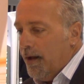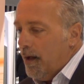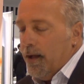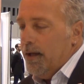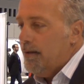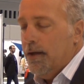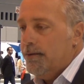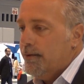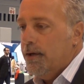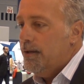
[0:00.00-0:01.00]

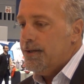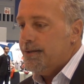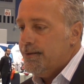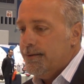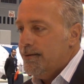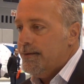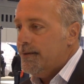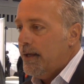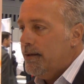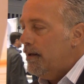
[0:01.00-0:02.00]
It's going to just
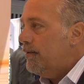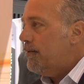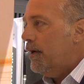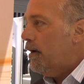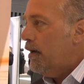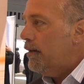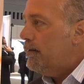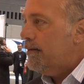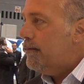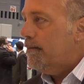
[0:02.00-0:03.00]
set the industry on
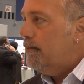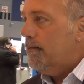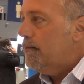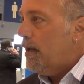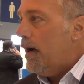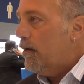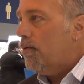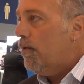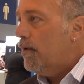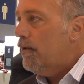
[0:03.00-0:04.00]
its
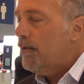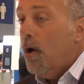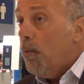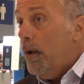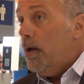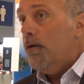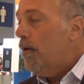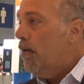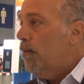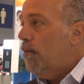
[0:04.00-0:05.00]
hindquarters. We don't
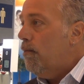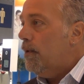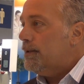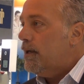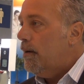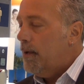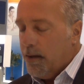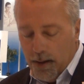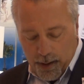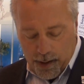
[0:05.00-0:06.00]
know what's coming.
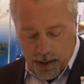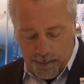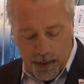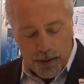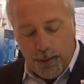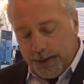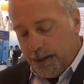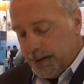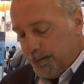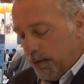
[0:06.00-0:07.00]
The
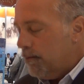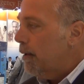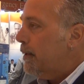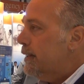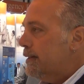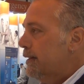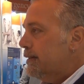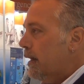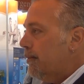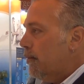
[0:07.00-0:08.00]
question is, will it replace these
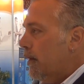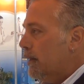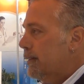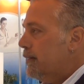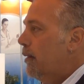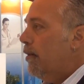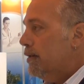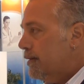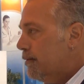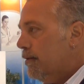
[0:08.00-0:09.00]
types of watches? I'm old
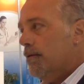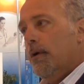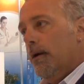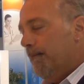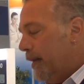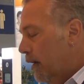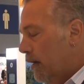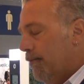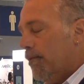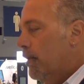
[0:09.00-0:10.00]
school. I
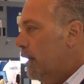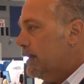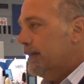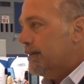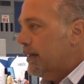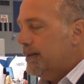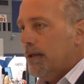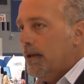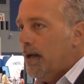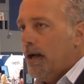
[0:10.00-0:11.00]
love Rolexes, things
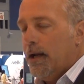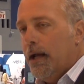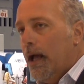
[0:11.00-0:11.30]
like that.